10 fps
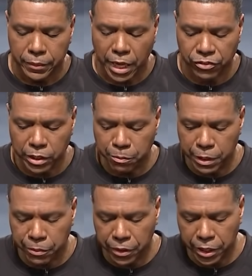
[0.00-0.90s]
I've seen
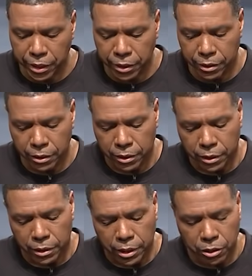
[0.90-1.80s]
people get
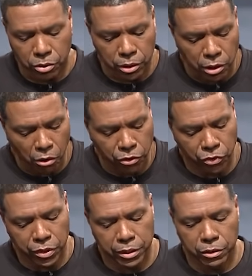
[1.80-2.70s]
into
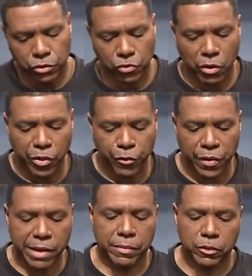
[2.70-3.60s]
adultery and destroy their
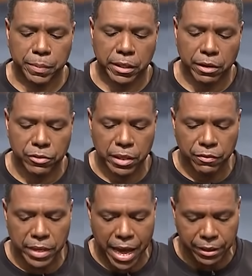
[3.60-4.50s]
families because
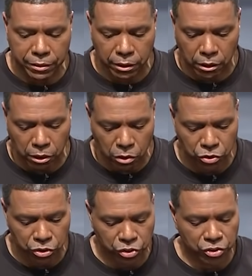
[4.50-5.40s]
they've gotten close
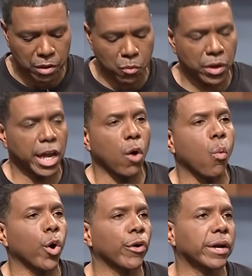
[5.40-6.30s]
to someone at
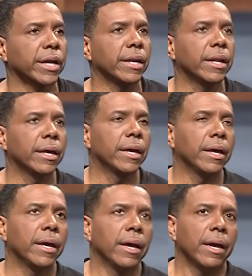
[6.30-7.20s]
work.
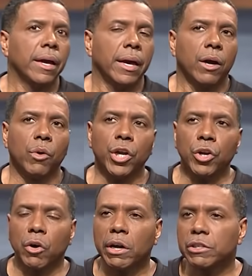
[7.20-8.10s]
And what you
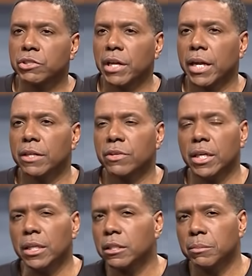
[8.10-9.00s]
don't understand is
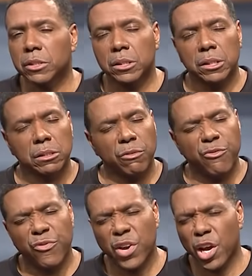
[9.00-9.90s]
intimacy is a
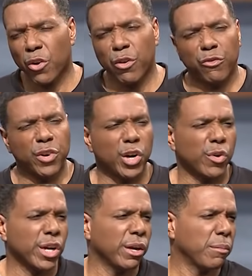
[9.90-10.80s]
very,
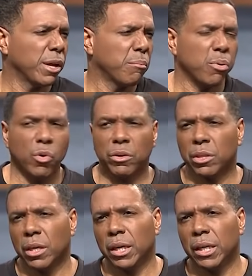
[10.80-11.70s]
very important
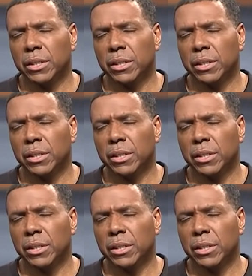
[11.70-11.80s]
thing.